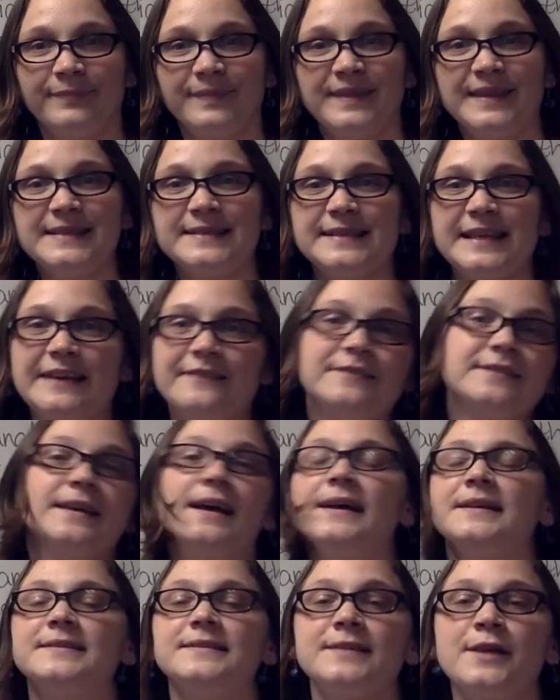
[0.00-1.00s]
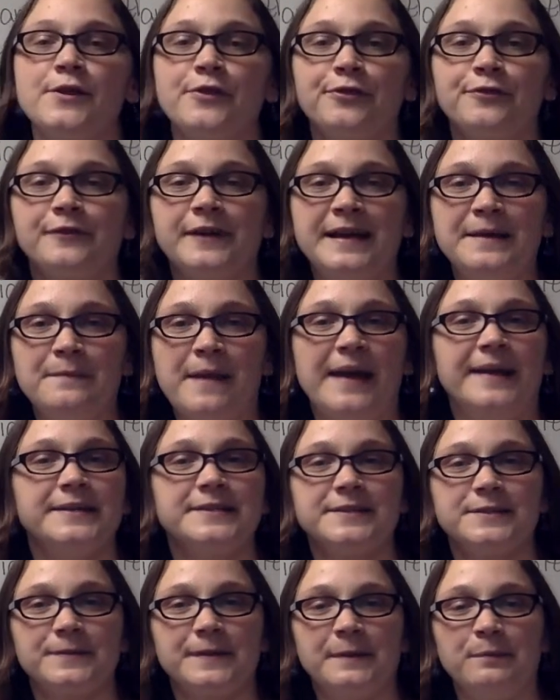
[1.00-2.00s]
This gives us 3
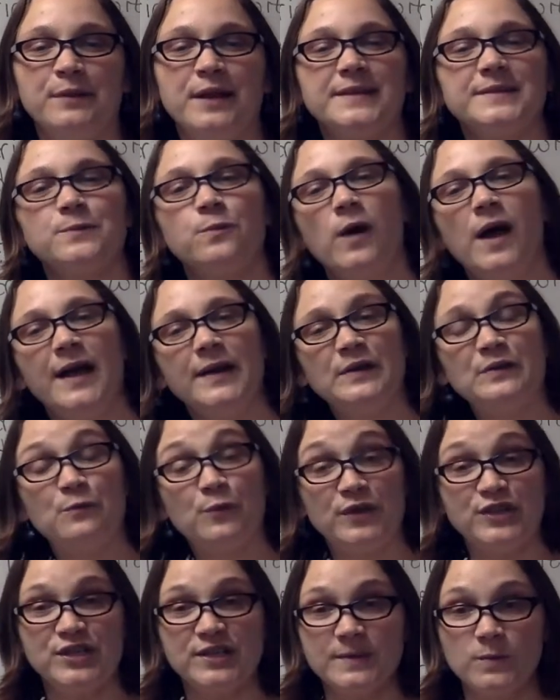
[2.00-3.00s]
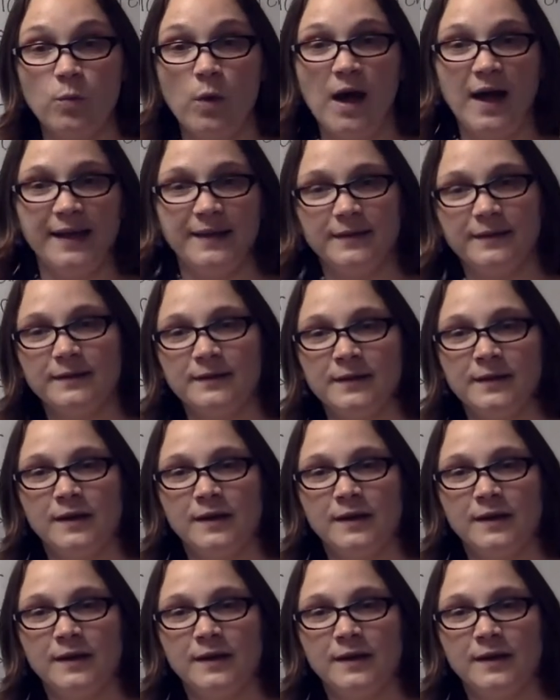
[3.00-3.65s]
minus 3 plus 1, which is 1,